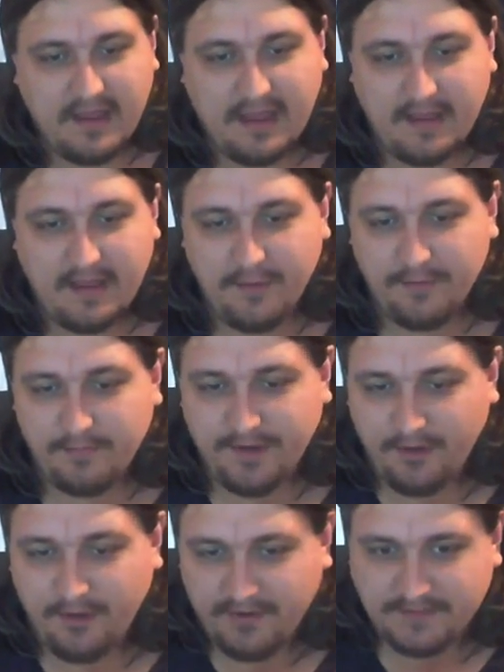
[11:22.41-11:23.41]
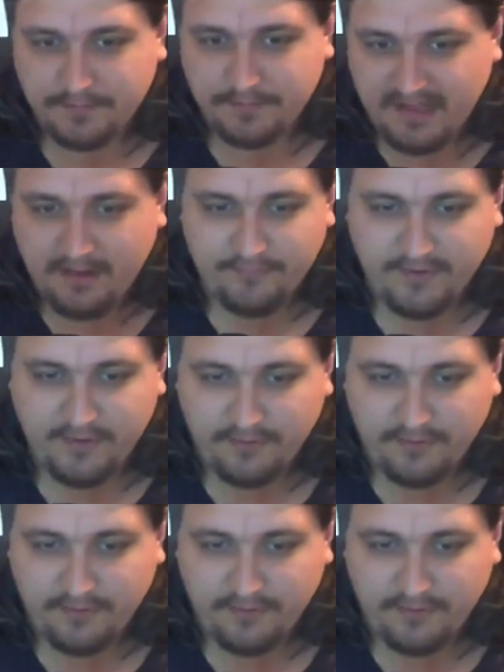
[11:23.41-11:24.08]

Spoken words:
who, you know, always play on real